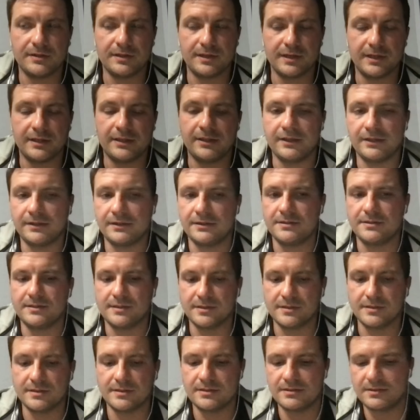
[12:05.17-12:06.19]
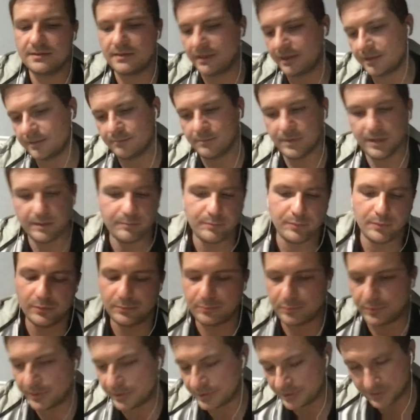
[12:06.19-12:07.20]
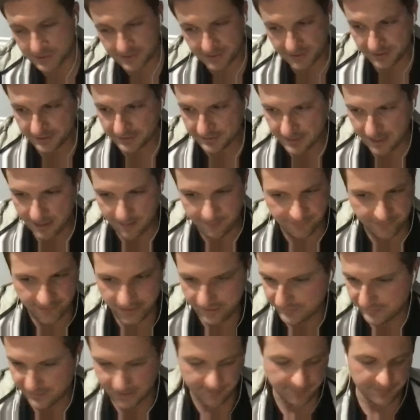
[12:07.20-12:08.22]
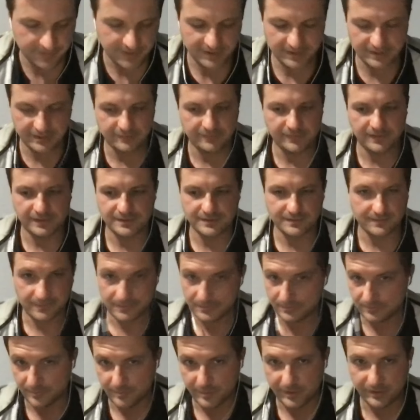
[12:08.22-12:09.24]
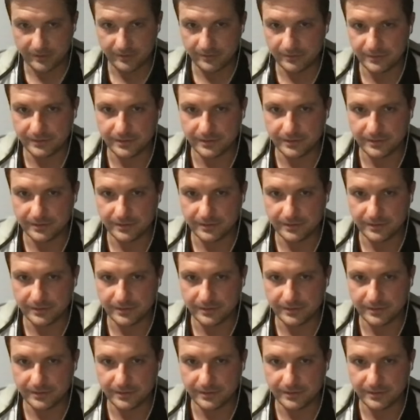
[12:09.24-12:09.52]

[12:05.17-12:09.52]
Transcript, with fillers: And I think this is like my bold predictions, like top five, top 10 defense for the remainder of the